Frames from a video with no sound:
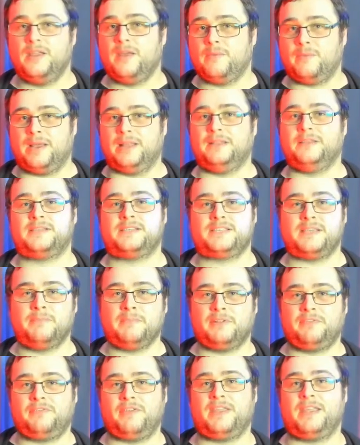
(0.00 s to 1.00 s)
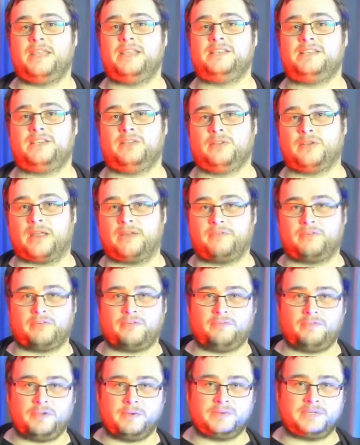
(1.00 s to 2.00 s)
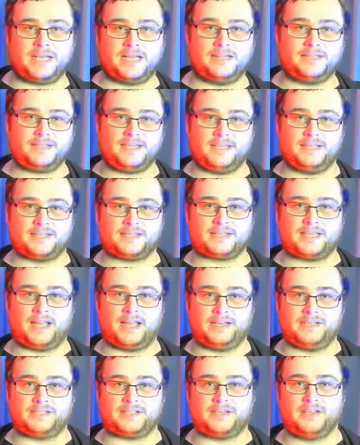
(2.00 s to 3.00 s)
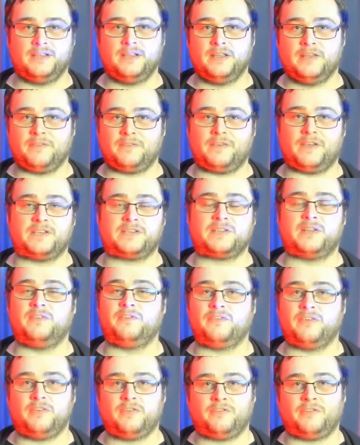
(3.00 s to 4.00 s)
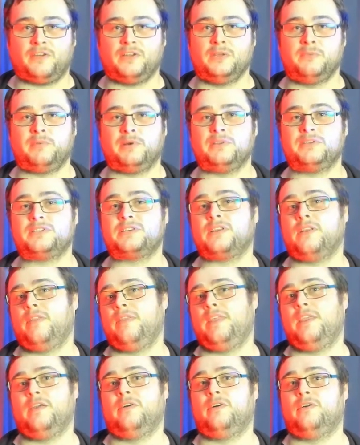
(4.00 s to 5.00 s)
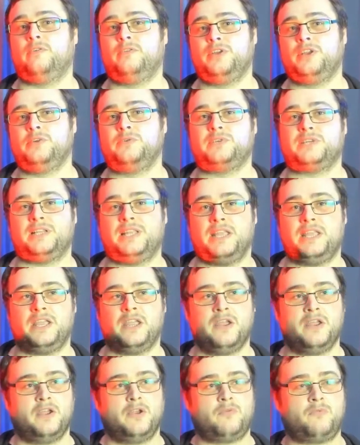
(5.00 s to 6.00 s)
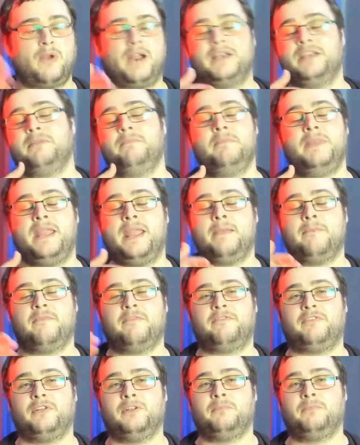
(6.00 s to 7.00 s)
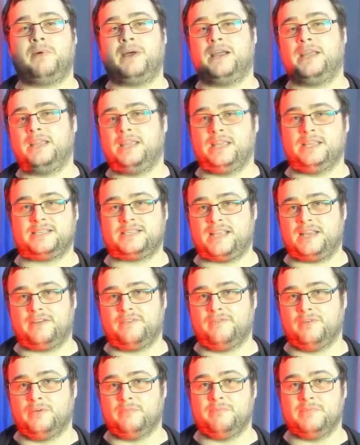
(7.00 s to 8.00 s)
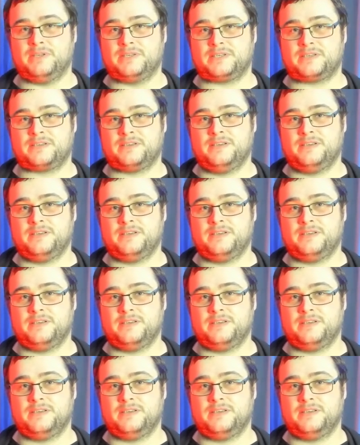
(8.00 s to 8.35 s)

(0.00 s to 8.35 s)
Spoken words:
Well, simple thing is, you look out for a few telltale signs. First off, follow bots, they are usually random name followed by a set of numbers.